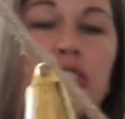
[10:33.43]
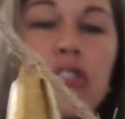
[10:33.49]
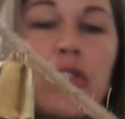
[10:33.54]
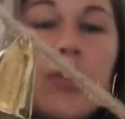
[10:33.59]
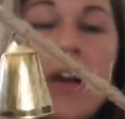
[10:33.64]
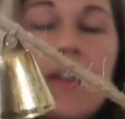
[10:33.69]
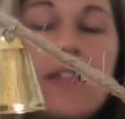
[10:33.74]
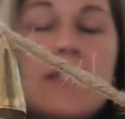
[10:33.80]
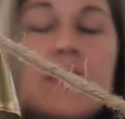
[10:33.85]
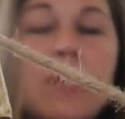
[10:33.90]

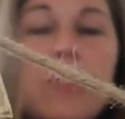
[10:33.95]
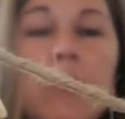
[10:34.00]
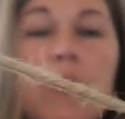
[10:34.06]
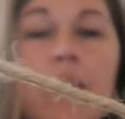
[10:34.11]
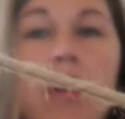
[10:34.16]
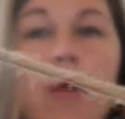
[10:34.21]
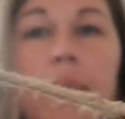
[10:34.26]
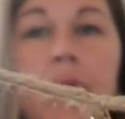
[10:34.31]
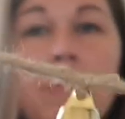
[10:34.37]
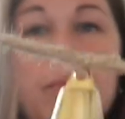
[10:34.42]
try some
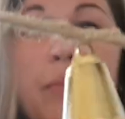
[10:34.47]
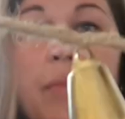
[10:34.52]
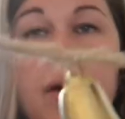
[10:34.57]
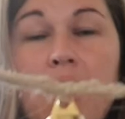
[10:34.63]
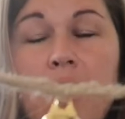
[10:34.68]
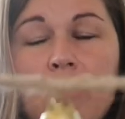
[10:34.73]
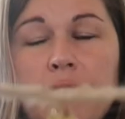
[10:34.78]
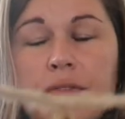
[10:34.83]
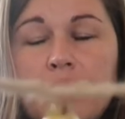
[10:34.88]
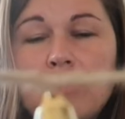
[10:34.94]
rub and
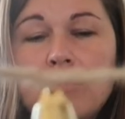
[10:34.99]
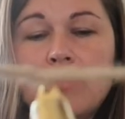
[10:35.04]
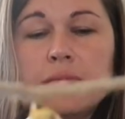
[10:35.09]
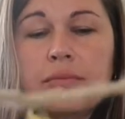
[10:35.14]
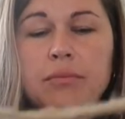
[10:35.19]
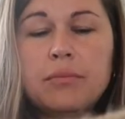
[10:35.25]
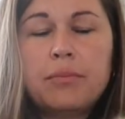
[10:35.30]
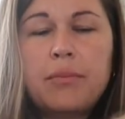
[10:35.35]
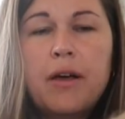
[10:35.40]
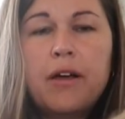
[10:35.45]
buff.
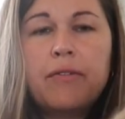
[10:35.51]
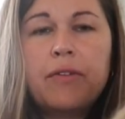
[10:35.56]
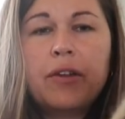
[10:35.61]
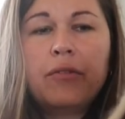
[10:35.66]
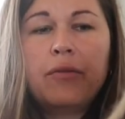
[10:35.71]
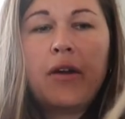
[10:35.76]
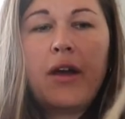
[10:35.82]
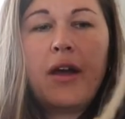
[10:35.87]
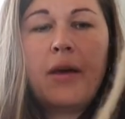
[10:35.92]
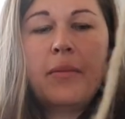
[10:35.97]
Buff
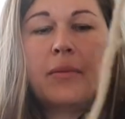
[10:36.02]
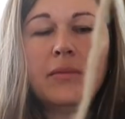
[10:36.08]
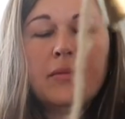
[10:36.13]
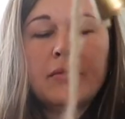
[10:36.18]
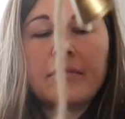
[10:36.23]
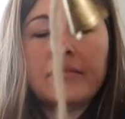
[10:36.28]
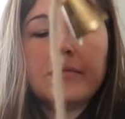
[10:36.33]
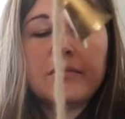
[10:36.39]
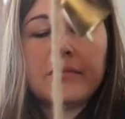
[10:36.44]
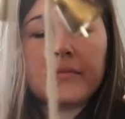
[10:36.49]
and rub?
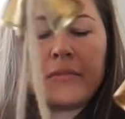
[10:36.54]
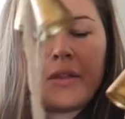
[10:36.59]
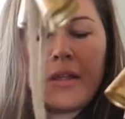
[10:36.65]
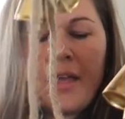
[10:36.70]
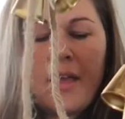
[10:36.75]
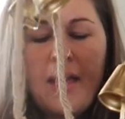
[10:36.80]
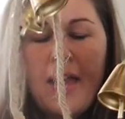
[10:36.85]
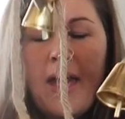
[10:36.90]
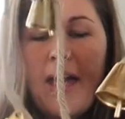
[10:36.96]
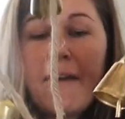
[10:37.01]

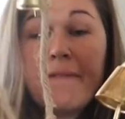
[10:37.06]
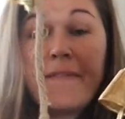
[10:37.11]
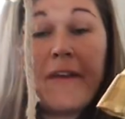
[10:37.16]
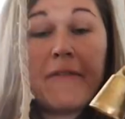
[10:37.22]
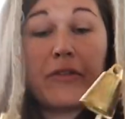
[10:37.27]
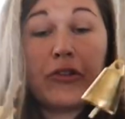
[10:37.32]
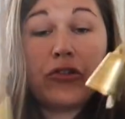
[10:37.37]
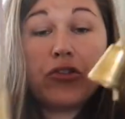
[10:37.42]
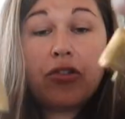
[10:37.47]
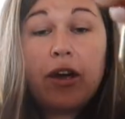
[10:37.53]
I've
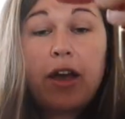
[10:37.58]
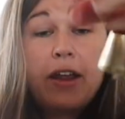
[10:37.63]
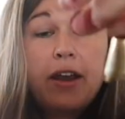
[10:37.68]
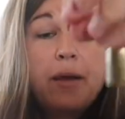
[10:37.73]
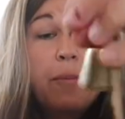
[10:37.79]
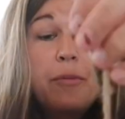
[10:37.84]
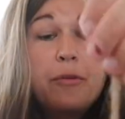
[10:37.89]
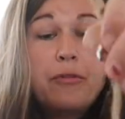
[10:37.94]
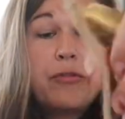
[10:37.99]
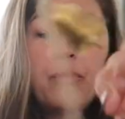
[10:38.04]
never tried
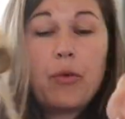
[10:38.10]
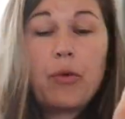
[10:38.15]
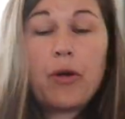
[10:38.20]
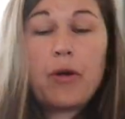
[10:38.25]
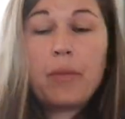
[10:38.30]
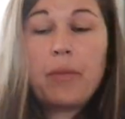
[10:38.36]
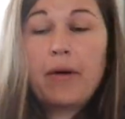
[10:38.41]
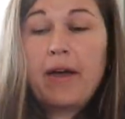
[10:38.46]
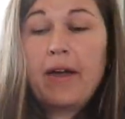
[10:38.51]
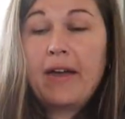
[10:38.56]
it before,
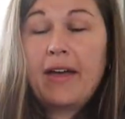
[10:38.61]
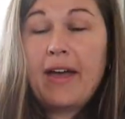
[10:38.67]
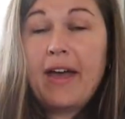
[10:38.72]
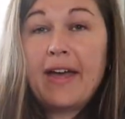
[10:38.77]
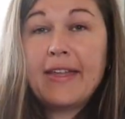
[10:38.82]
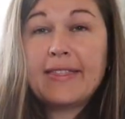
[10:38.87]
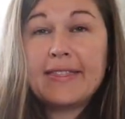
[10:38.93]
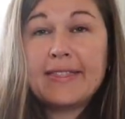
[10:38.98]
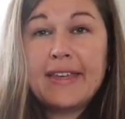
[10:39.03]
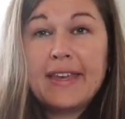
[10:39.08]
but
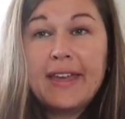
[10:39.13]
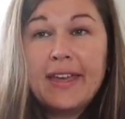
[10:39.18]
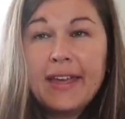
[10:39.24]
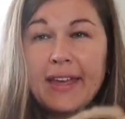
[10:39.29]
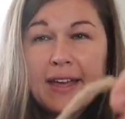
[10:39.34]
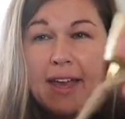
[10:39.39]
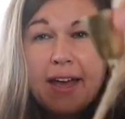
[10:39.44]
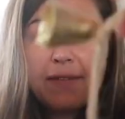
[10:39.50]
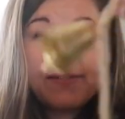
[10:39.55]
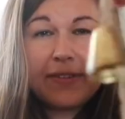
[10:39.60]
I
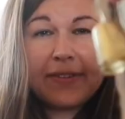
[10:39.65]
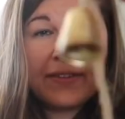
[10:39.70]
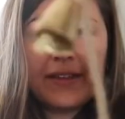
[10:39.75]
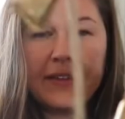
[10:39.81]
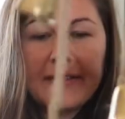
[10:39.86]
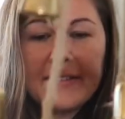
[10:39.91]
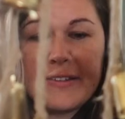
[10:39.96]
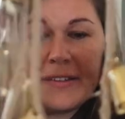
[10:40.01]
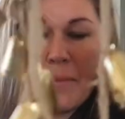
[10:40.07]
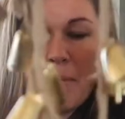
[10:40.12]
think I've
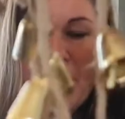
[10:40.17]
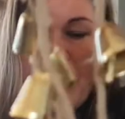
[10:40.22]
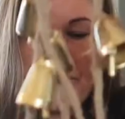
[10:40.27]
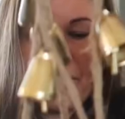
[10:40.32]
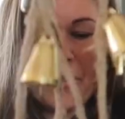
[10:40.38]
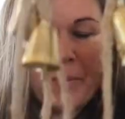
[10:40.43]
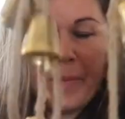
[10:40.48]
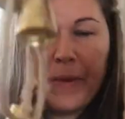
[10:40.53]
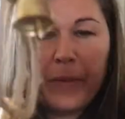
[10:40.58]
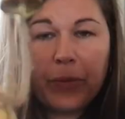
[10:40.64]
seen some
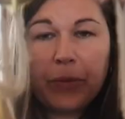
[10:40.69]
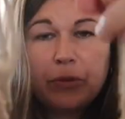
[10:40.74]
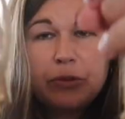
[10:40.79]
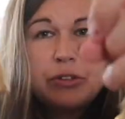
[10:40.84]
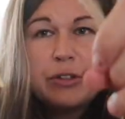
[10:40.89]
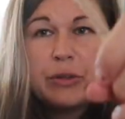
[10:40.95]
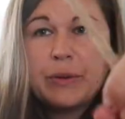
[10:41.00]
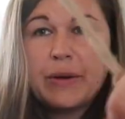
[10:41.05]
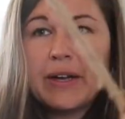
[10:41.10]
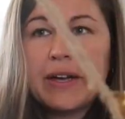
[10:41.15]
other people
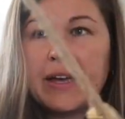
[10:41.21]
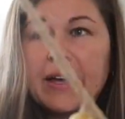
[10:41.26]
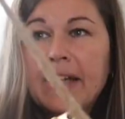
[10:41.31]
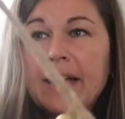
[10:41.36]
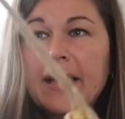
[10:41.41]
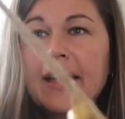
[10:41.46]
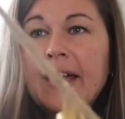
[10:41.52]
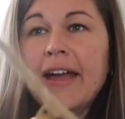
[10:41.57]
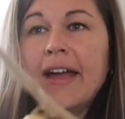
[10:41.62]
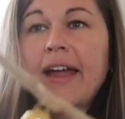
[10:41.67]
do it,
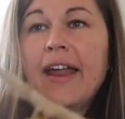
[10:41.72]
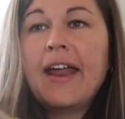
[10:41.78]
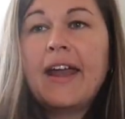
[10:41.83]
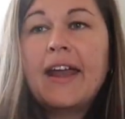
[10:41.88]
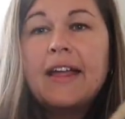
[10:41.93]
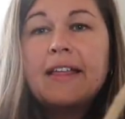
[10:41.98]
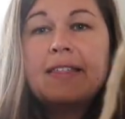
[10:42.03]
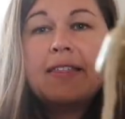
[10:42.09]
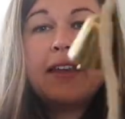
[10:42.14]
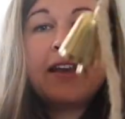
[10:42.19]
and
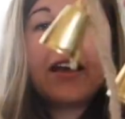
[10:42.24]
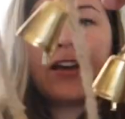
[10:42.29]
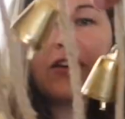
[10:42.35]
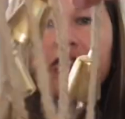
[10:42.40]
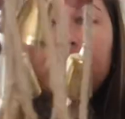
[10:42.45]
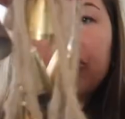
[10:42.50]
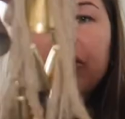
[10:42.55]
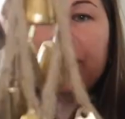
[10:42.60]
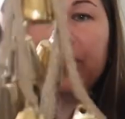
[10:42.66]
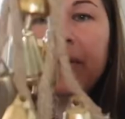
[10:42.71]
I think I
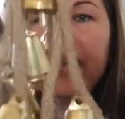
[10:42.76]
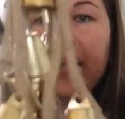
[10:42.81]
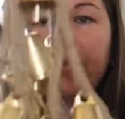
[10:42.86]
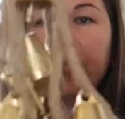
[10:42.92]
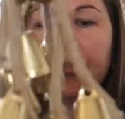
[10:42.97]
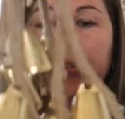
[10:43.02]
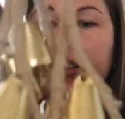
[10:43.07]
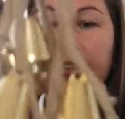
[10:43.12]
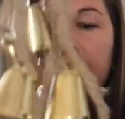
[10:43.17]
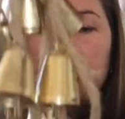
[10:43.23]
should be
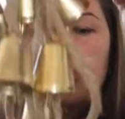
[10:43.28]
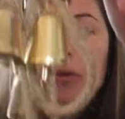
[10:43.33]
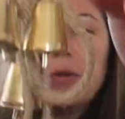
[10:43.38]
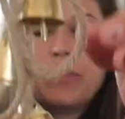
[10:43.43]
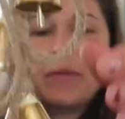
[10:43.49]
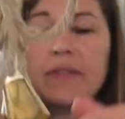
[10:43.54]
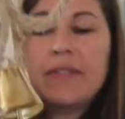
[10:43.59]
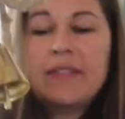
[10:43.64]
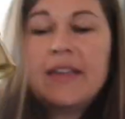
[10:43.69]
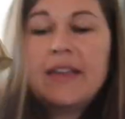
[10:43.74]
able to do it
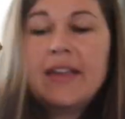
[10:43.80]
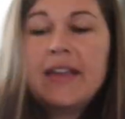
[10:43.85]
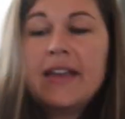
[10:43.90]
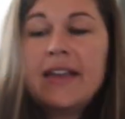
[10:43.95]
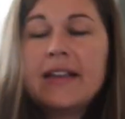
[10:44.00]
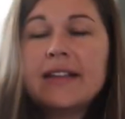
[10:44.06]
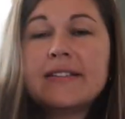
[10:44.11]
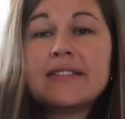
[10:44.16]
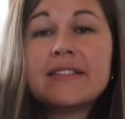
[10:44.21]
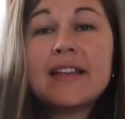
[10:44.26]
with
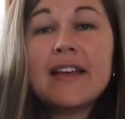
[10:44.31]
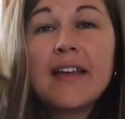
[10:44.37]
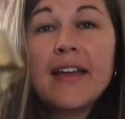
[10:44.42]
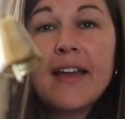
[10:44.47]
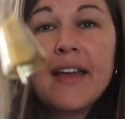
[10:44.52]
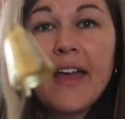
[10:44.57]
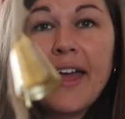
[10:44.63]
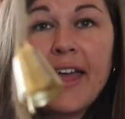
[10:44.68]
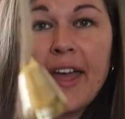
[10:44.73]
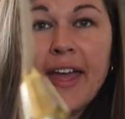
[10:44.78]
these.
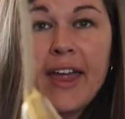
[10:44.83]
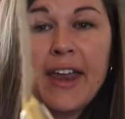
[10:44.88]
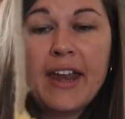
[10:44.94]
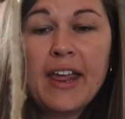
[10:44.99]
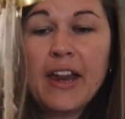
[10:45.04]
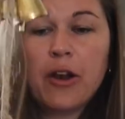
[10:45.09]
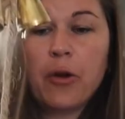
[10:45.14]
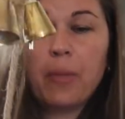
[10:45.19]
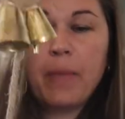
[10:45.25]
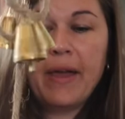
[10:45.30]
And
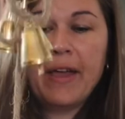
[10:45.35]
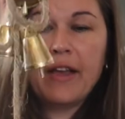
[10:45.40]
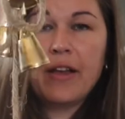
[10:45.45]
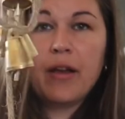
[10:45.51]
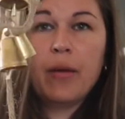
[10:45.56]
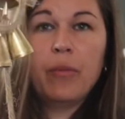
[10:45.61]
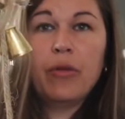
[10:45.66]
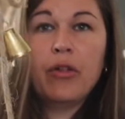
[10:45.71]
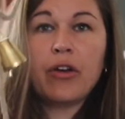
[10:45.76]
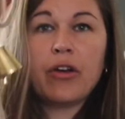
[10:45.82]
it'll make
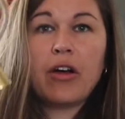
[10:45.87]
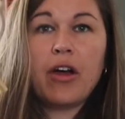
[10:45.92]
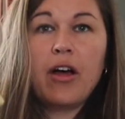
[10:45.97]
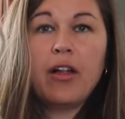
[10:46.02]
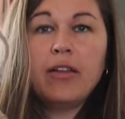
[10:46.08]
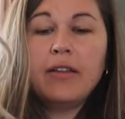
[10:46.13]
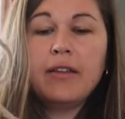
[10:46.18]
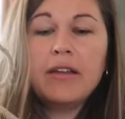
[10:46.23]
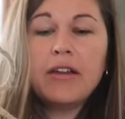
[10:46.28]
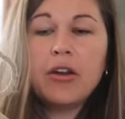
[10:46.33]
them look a
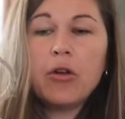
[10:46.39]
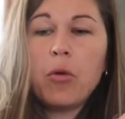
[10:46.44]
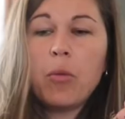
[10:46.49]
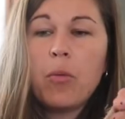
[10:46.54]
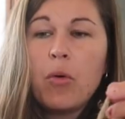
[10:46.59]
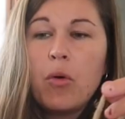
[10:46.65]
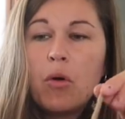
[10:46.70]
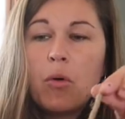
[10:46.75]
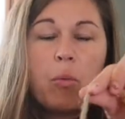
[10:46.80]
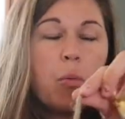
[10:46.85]
little more